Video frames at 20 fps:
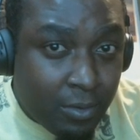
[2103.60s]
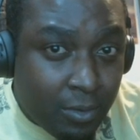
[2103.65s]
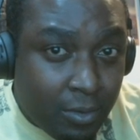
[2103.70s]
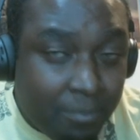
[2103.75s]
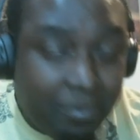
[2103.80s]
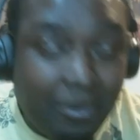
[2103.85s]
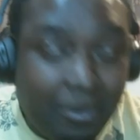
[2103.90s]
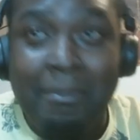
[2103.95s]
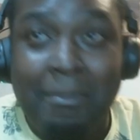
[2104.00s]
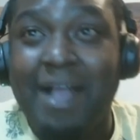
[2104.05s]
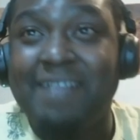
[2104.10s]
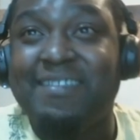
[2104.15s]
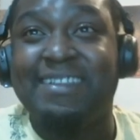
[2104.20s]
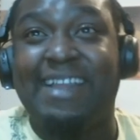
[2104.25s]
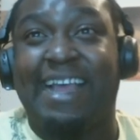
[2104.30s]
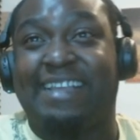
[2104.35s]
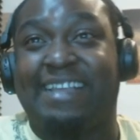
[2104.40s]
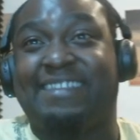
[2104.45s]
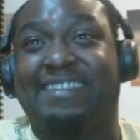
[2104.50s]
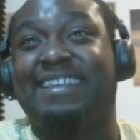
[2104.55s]
Bro, imagine
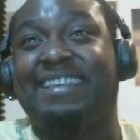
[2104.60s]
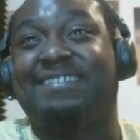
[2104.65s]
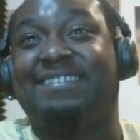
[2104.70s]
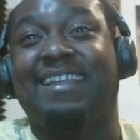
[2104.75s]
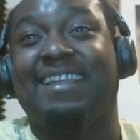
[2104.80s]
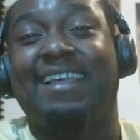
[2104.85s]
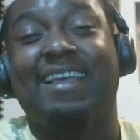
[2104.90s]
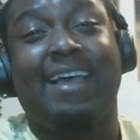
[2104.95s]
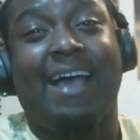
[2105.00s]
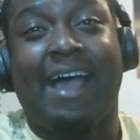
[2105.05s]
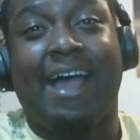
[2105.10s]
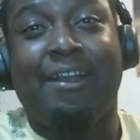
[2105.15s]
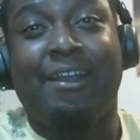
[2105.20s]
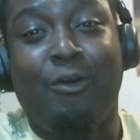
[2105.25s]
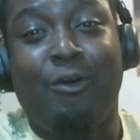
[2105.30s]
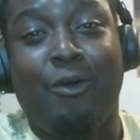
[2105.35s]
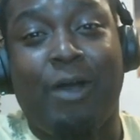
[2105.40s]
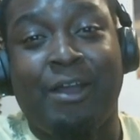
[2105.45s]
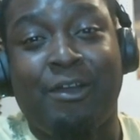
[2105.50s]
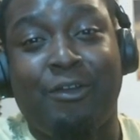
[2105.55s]
like six. I
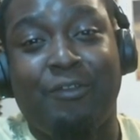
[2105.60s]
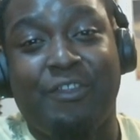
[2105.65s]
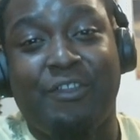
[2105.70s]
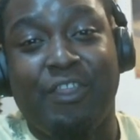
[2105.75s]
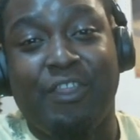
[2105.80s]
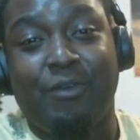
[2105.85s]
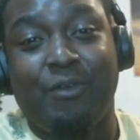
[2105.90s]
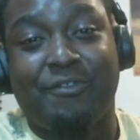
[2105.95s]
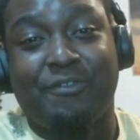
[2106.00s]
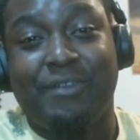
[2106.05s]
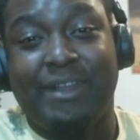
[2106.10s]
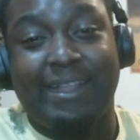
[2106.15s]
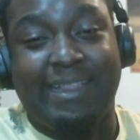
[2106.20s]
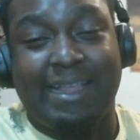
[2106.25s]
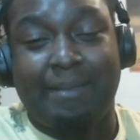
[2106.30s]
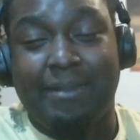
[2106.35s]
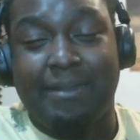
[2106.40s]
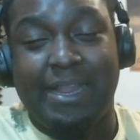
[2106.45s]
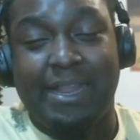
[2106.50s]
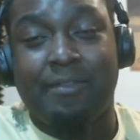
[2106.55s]
know the other ones didn't get
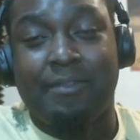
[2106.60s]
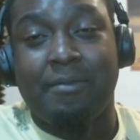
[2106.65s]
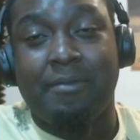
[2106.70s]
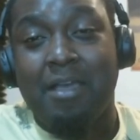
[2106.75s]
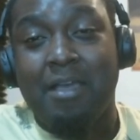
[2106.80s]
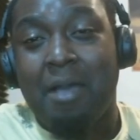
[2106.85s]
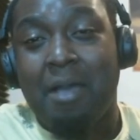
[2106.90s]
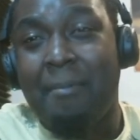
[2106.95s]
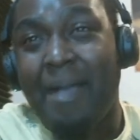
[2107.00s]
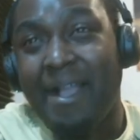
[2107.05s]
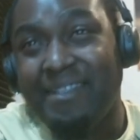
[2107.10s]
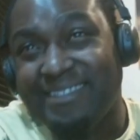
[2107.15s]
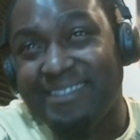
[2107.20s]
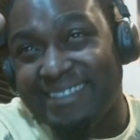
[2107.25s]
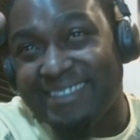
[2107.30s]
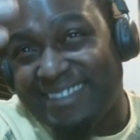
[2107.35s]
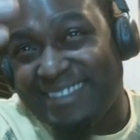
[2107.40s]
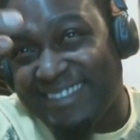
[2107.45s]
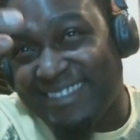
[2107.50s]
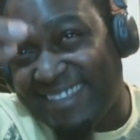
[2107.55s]
that many of them. Imagine
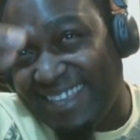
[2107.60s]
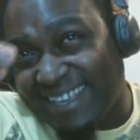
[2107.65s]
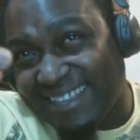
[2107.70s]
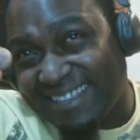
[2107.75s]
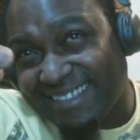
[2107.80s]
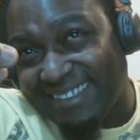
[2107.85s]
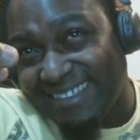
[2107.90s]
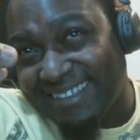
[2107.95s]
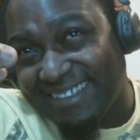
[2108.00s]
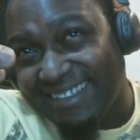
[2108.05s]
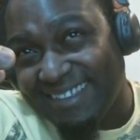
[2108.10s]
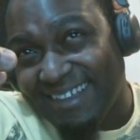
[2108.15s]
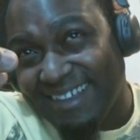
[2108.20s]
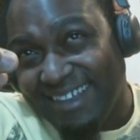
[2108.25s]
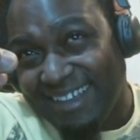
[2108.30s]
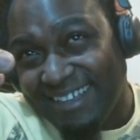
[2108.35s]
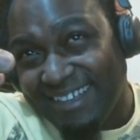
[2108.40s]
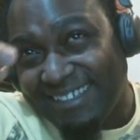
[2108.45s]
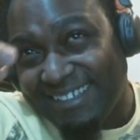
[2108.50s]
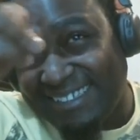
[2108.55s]
six.
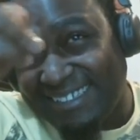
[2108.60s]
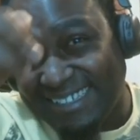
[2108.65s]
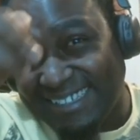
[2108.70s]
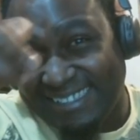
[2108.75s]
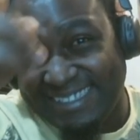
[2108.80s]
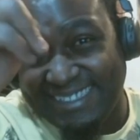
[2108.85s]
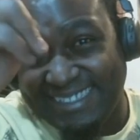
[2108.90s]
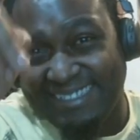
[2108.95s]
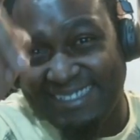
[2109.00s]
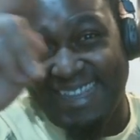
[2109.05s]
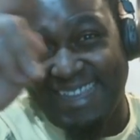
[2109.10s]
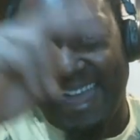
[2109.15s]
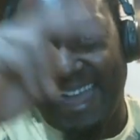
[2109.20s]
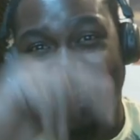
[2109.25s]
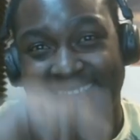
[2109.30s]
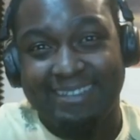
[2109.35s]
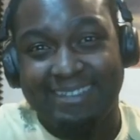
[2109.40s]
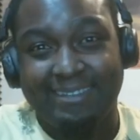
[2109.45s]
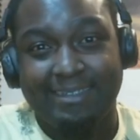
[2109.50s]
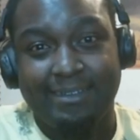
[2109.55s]
Six of these
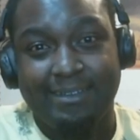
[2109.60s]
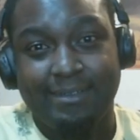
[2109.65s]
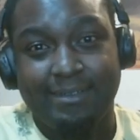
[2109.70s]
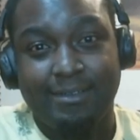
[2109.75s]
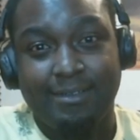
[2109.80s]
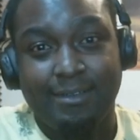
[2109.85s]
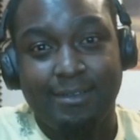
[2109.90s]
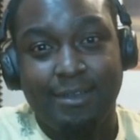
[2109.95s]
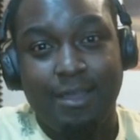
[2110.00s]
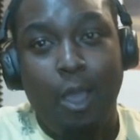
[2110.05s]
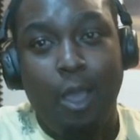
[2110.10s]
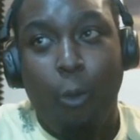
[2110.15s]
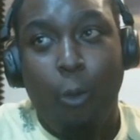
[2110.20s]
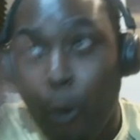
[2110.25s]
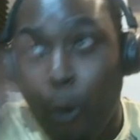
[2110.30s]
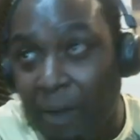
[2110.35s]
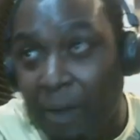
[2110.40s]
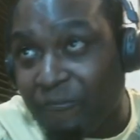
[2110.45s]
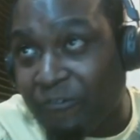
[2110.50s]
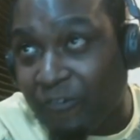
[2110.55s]
guys.
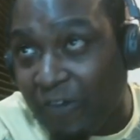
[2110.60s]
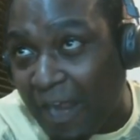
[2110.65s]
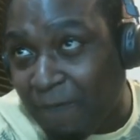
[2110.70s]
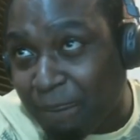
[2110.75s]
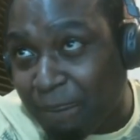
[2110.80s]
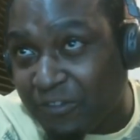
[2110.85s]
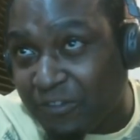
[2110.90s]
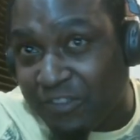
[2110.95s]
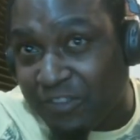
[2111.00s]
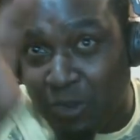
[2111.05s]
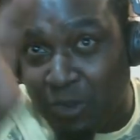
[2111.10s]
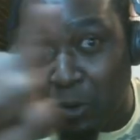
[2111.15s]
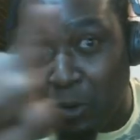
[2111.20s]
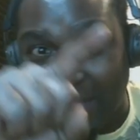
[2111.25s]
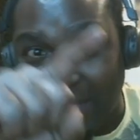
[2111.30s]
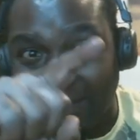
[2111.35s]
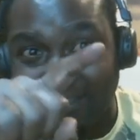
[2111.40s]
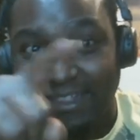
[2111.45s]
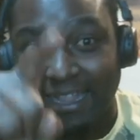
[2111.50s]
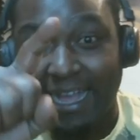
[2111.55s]
One for every single
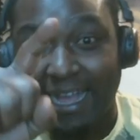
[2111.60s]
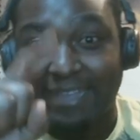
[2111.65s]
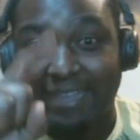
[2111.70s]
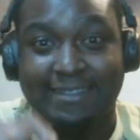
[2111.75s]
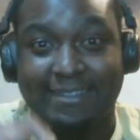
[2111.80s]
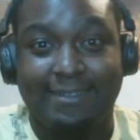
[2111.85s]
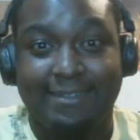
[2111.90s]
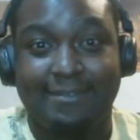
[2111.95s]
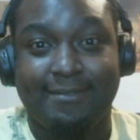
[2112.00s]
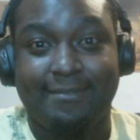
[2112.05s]
S class.